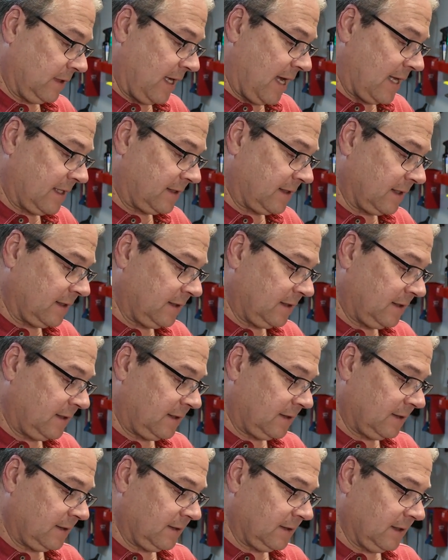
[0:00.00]

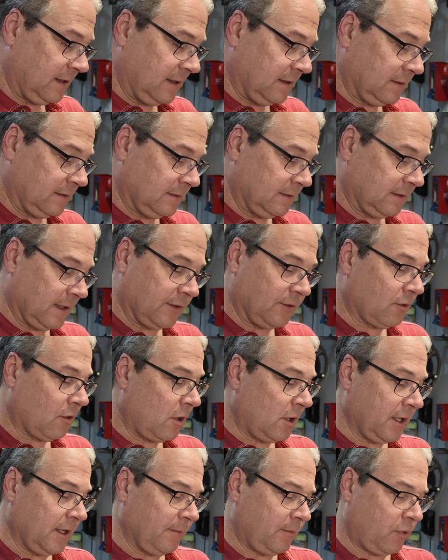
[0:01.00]
Essence, and they're
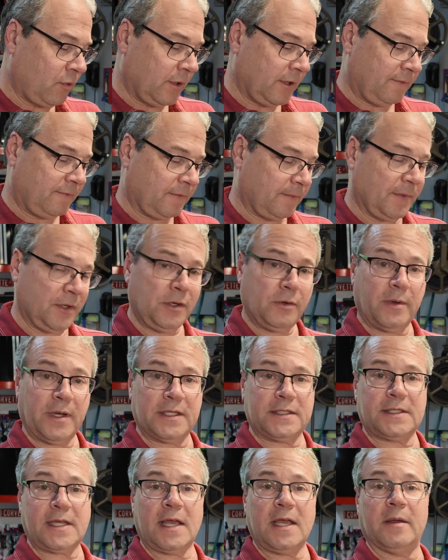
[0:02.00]
all imported from the
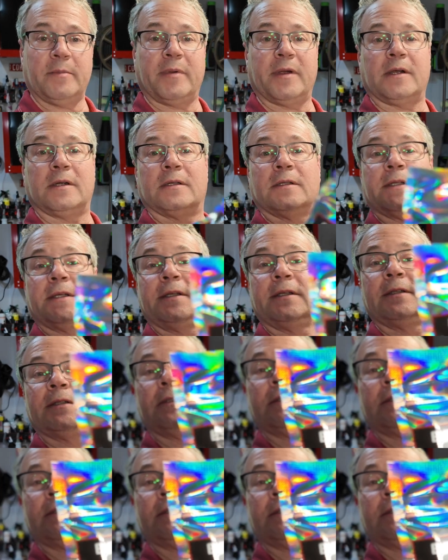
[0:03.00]
USA apparently.